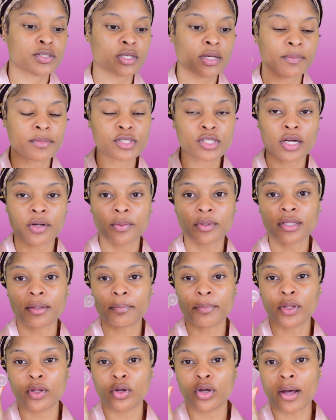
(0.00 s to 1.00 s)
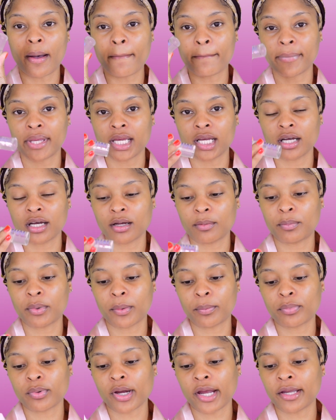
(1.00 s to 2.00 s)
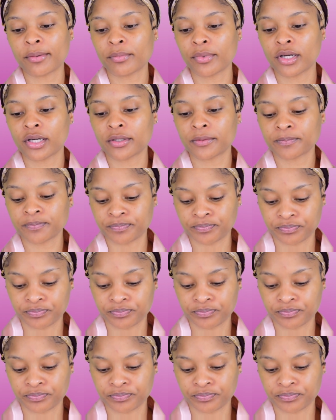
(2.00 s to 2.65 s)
so I'm gonna start with the Milk Makeup Primer.